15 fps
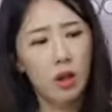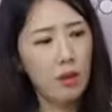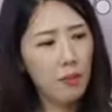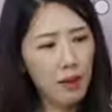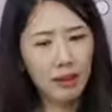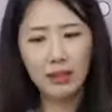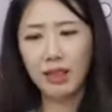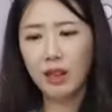
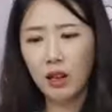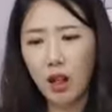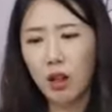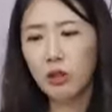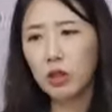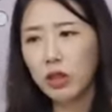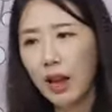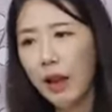mixing it all
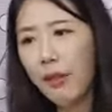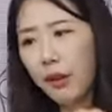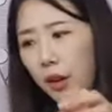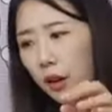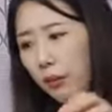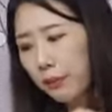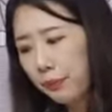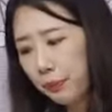
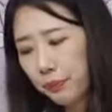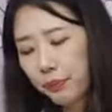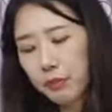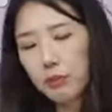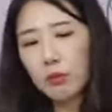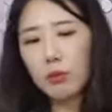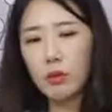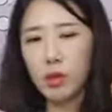together.
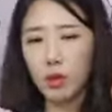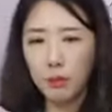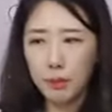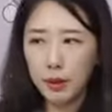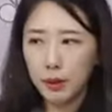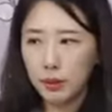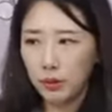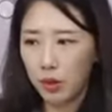
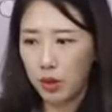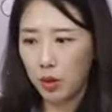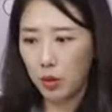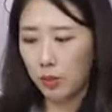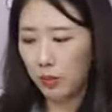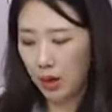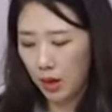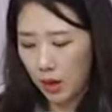But no,
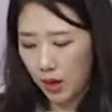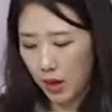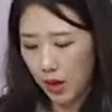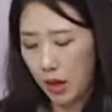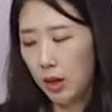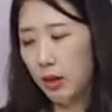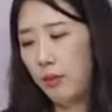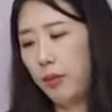
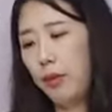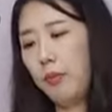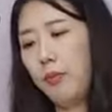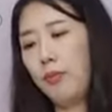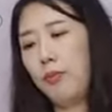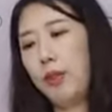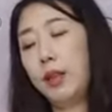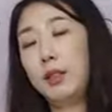
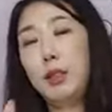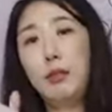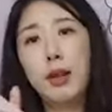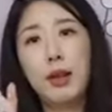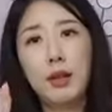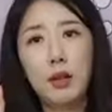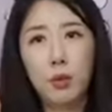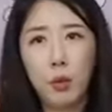they're
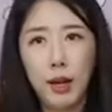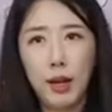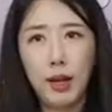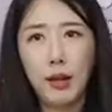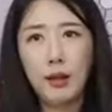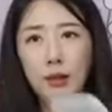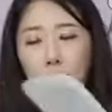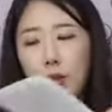divided
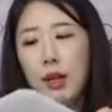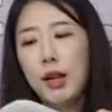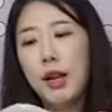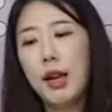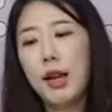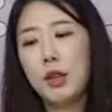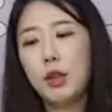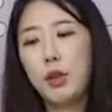well,
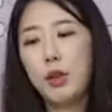and